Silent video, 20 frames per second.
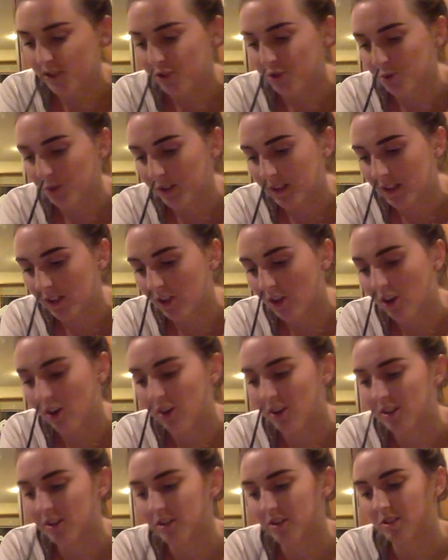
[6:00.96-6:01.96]
you join the
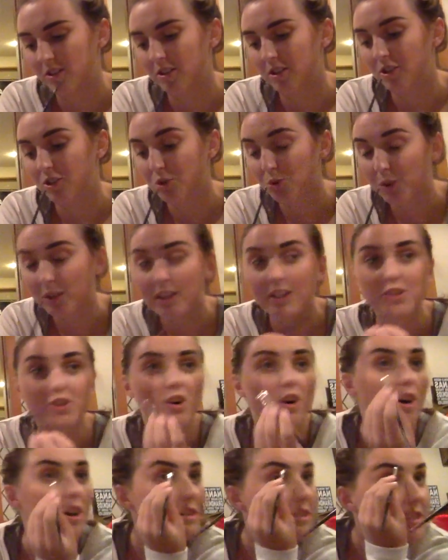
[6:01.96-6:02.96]

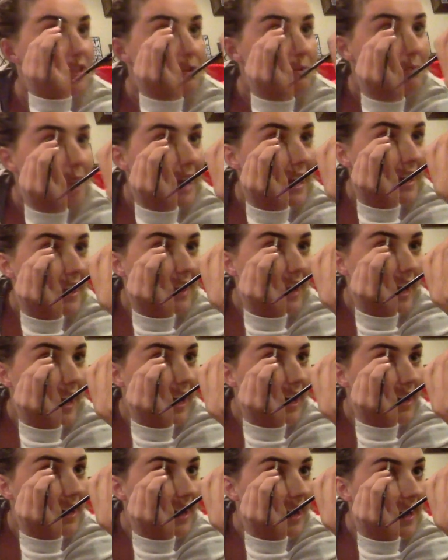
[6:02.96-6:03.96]
dots, you make the
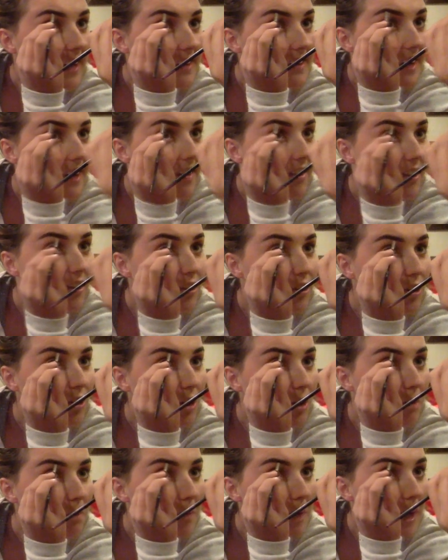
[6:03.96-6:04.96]
outlines, and then you
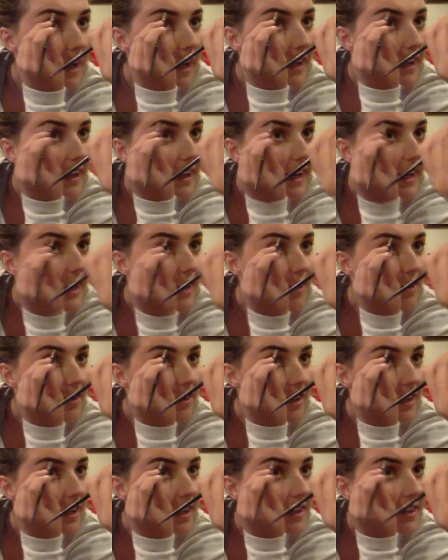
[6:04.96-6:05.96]
go back and colour
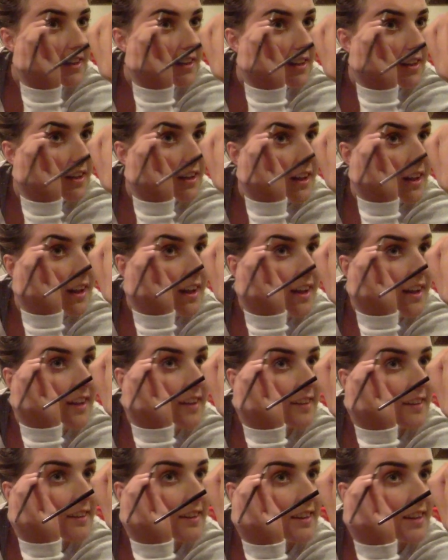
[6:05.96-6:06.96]
it in.
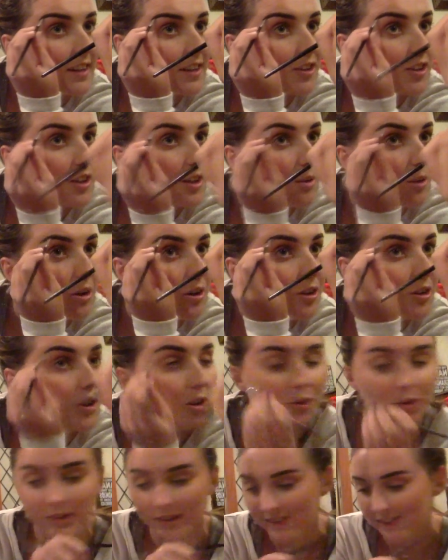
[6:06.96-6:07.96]
Literally what you
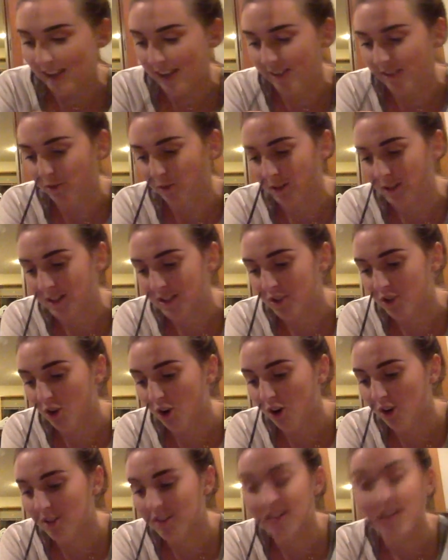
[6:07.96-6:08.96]
do. Just like there's all these
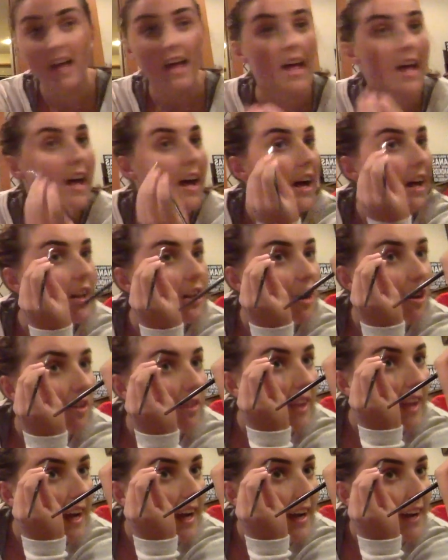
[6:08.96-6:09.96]
dots along
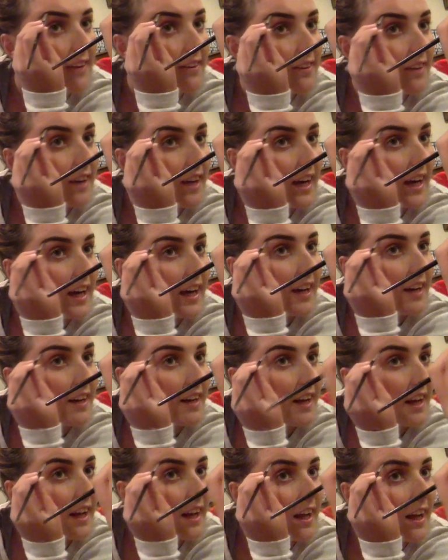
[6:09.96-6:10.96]
the outside,
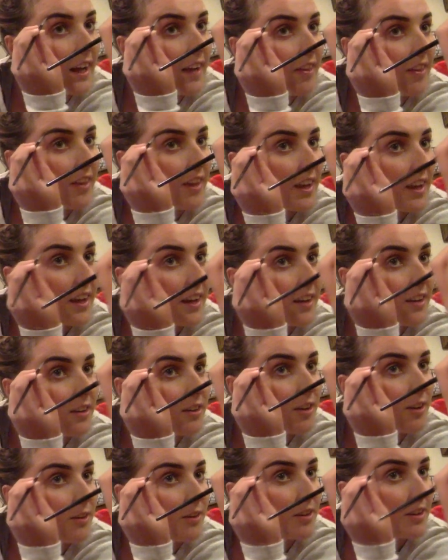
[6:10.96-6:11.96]
and then,
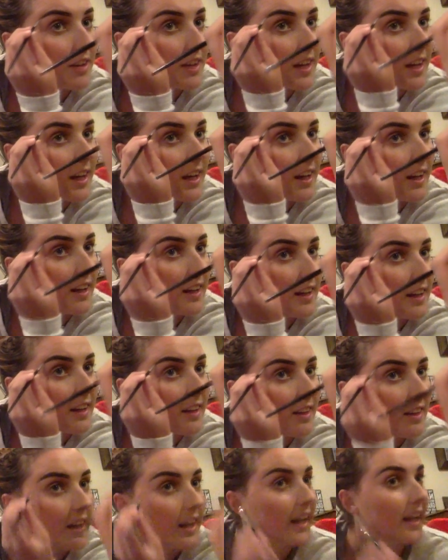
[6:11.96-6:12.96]
so I'm just going to
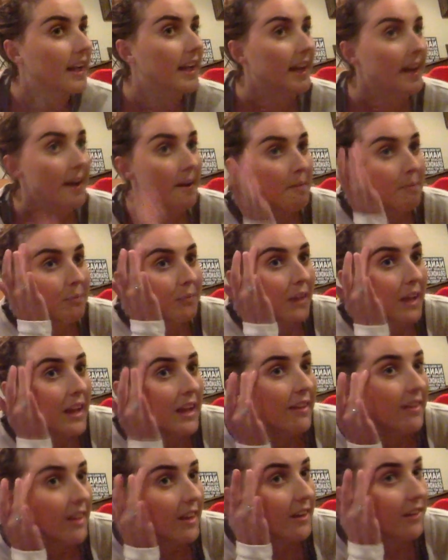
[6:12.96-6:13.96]
lengthen it here.
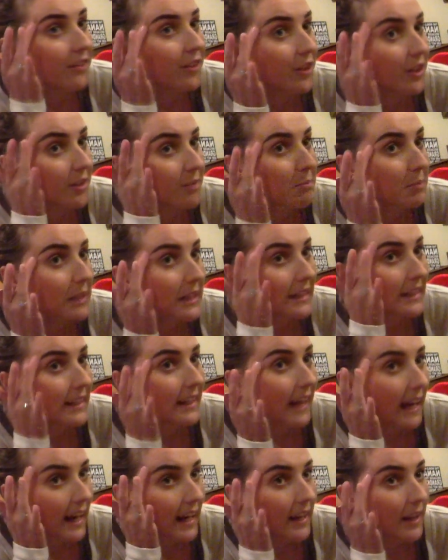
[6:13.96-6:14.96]
Then if you just blend it
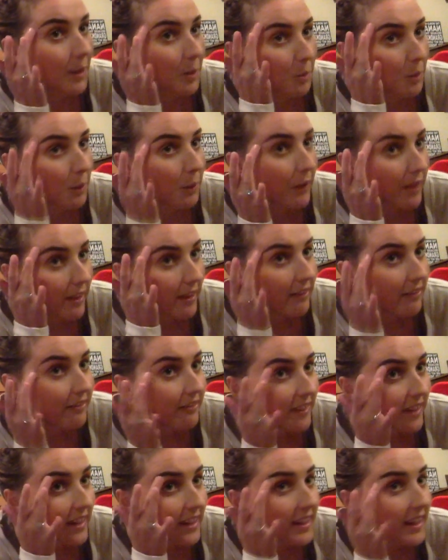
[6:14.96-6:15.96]
out a little bit with your
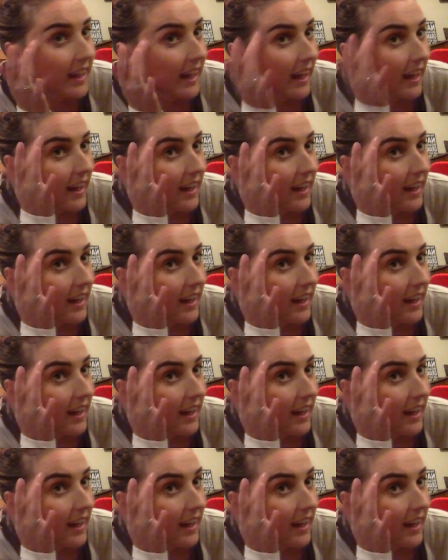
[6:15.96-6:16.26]
finger,